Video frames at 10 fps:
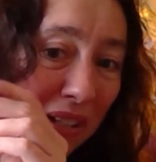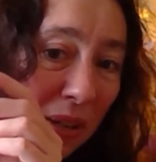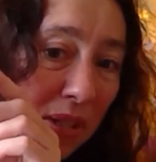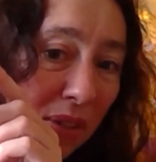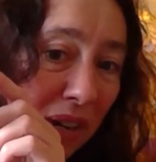So
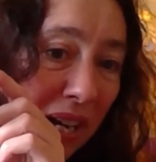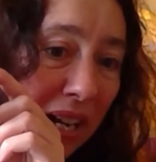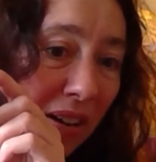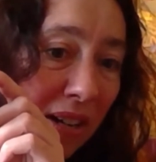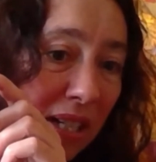it's a really
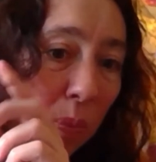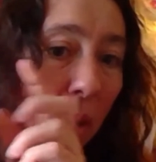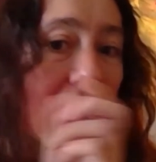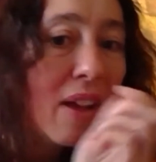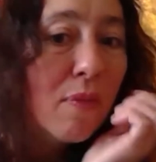nice
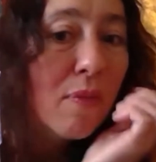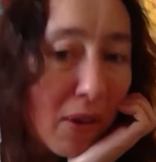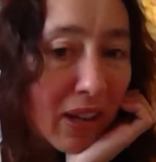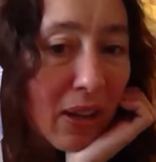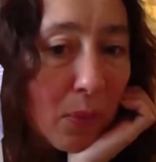way of
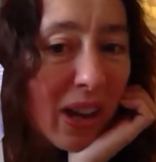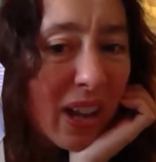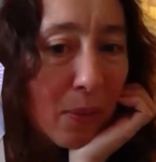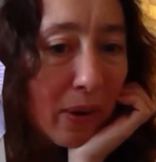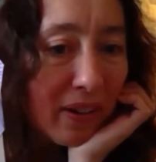marking where
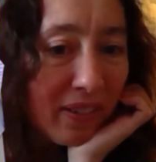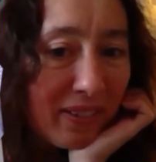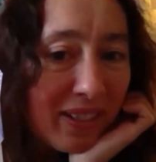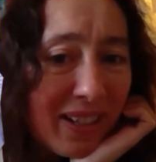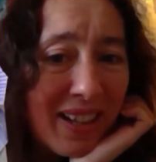you are.
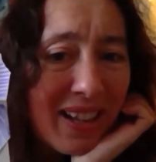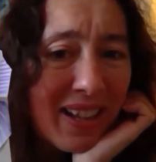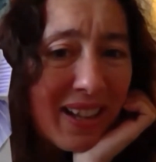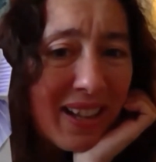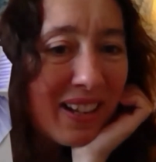
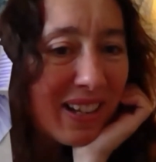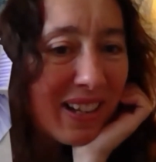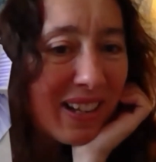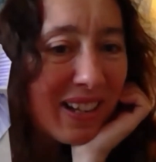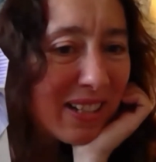And
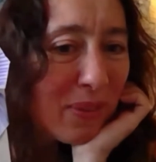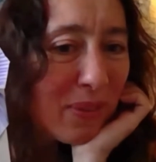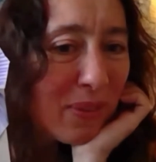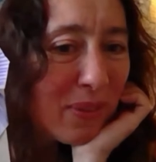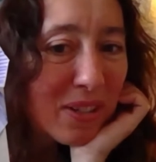it's
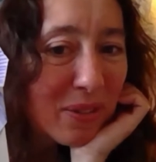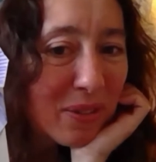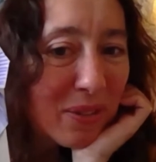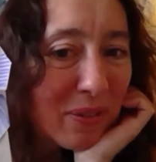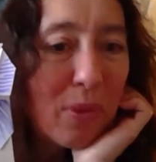just really special.